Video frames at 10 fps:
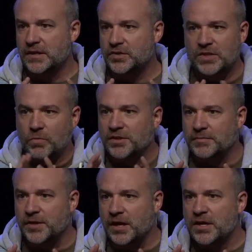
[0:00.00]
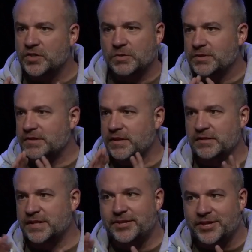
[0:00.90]
She didn't want them there. She wasn't
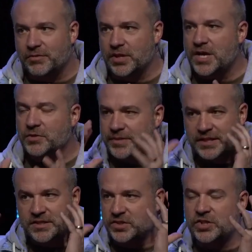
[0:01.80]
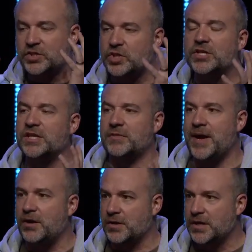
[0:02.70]
saying that they were logical, but she just couldn't get them out.